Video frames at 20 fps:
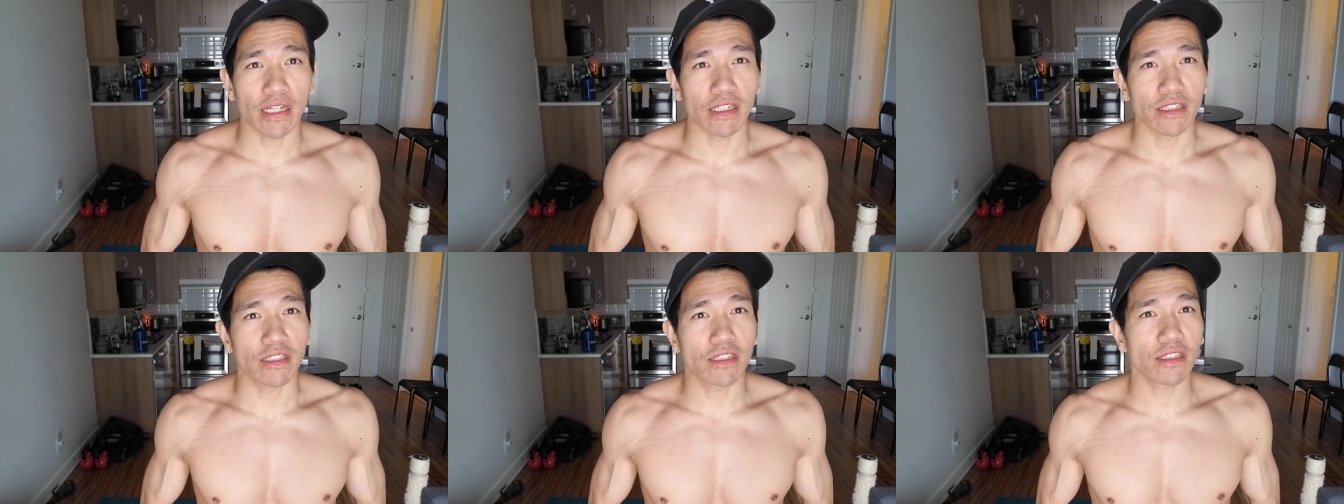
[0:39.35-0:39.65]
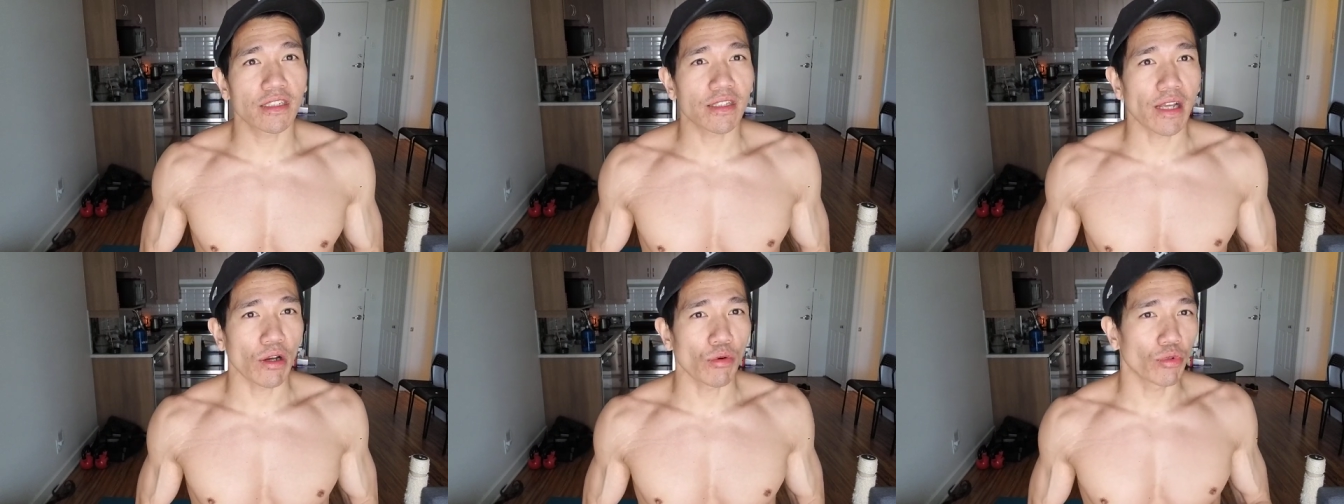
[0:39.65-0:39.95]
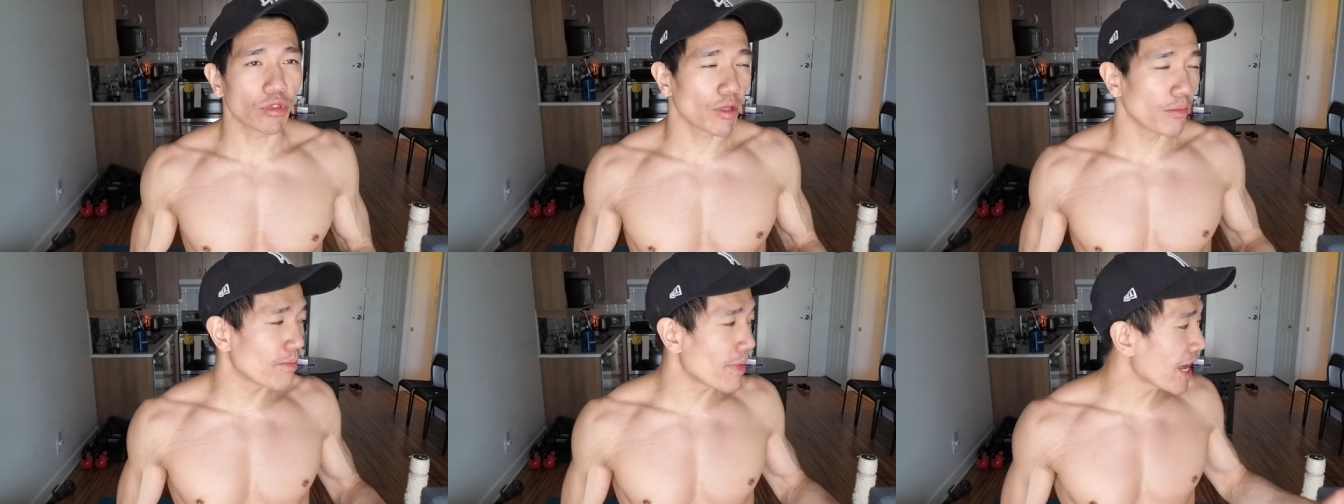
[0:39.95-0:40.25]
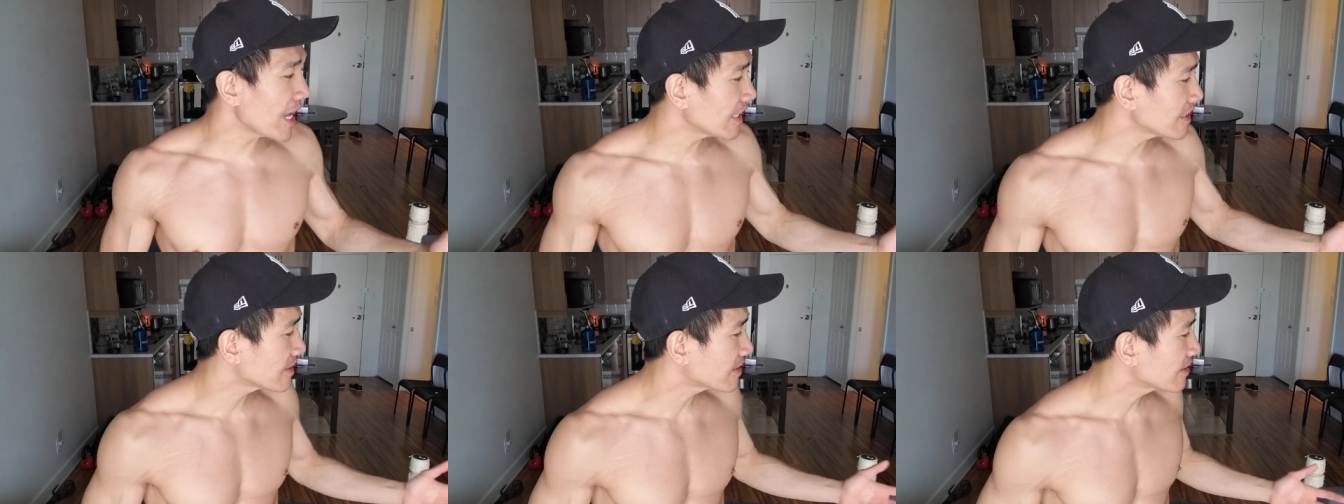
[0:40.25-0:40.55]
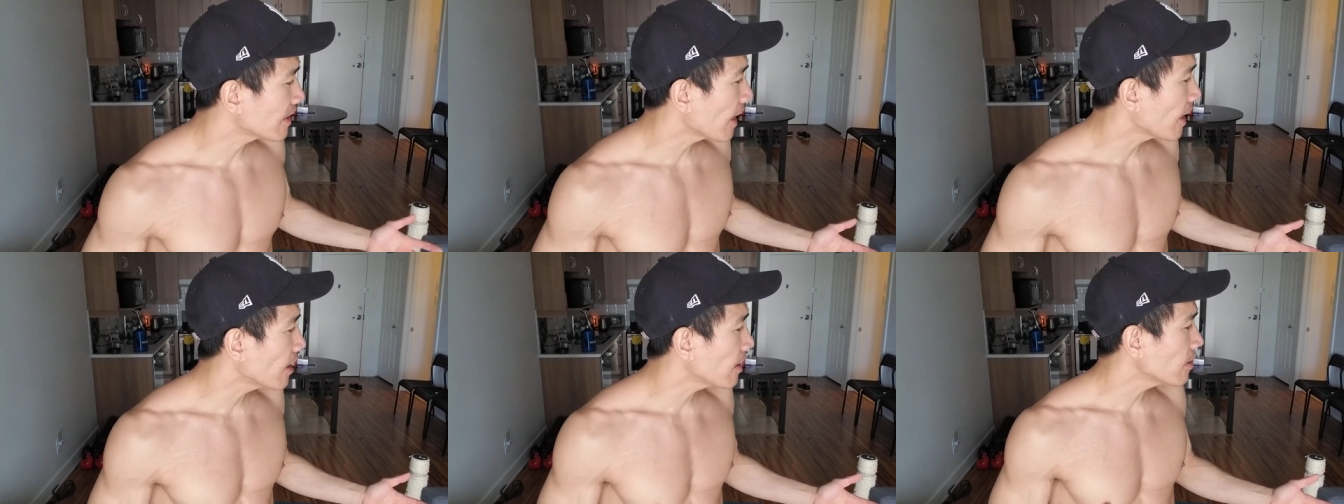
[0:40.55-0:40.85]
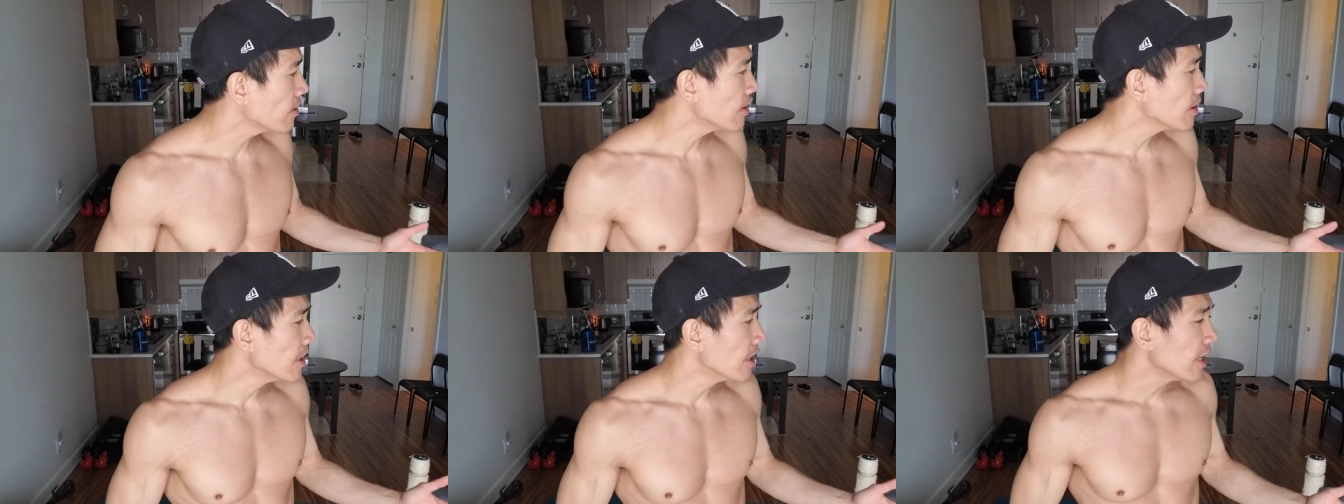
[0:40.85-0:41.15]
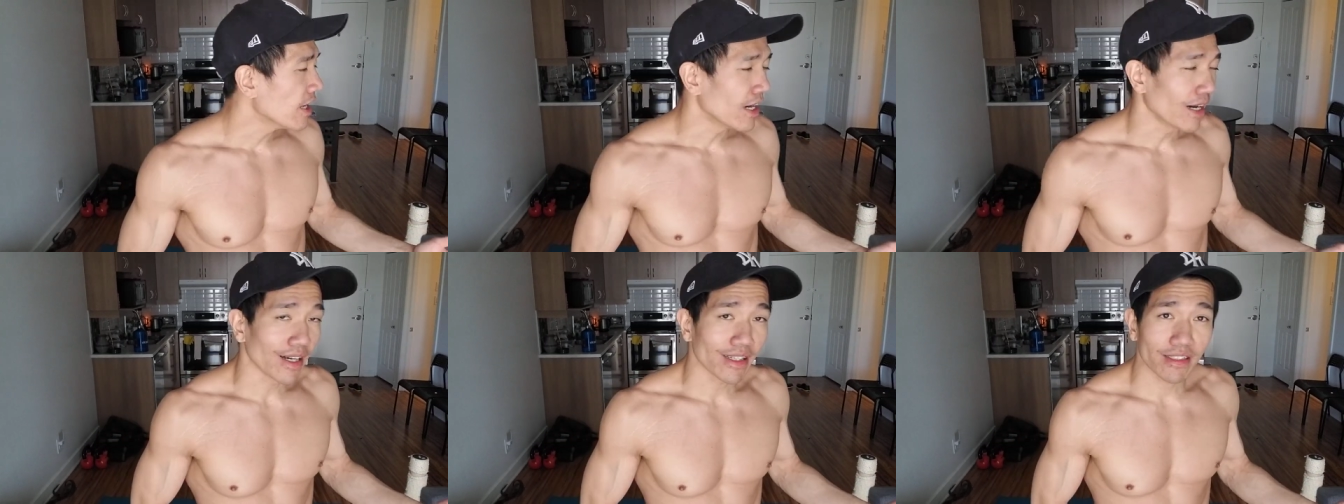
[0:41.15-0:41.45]
It's just that with the bands now,
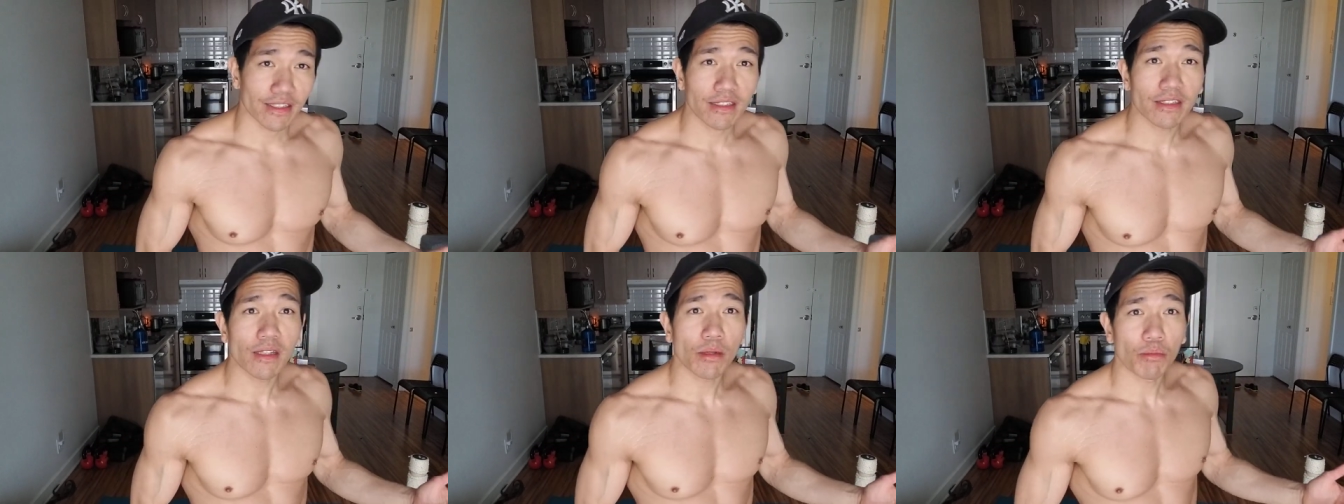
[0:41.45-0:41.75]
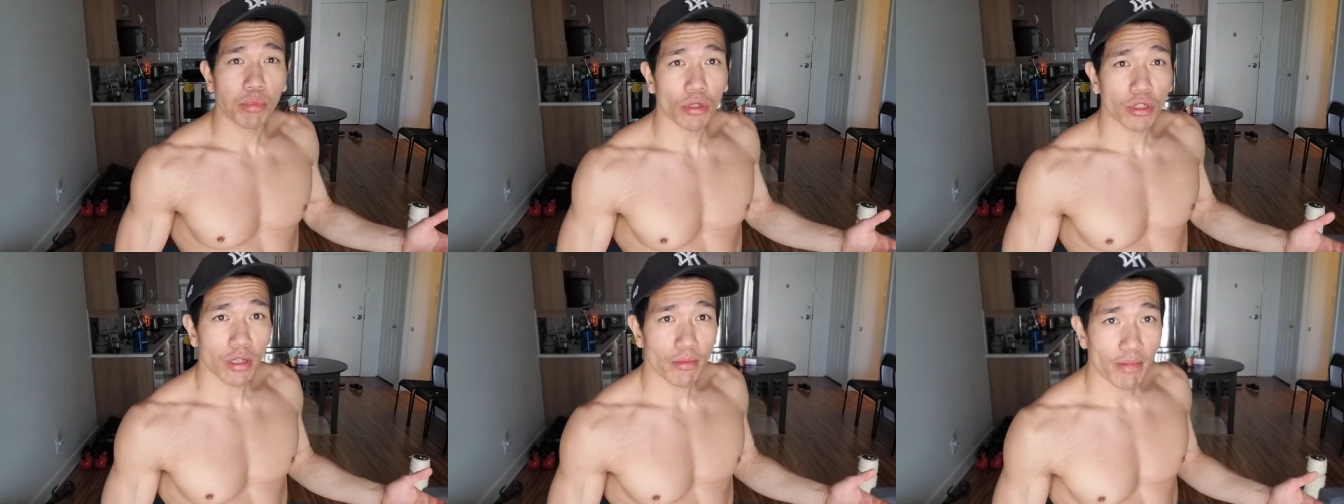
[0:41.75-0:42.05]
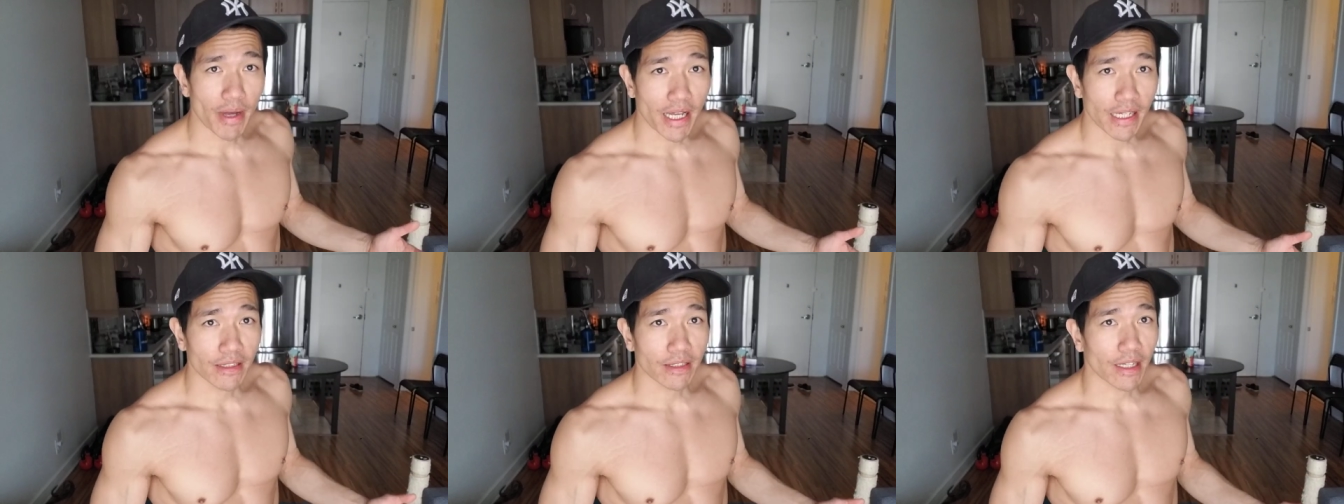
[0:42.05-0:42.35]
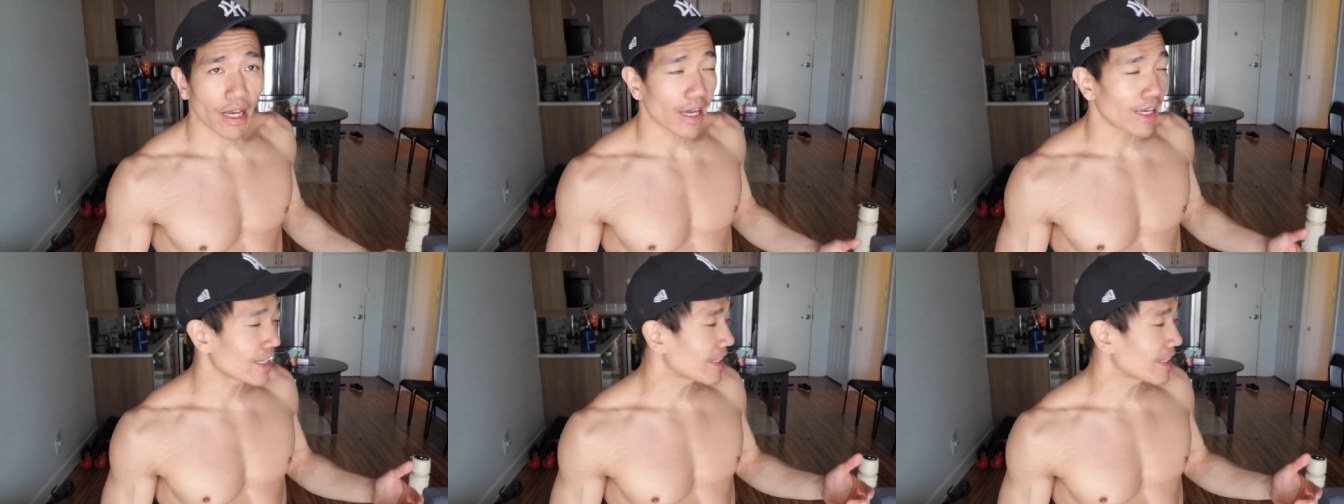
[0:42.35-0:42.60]
assisted pull-up bands, I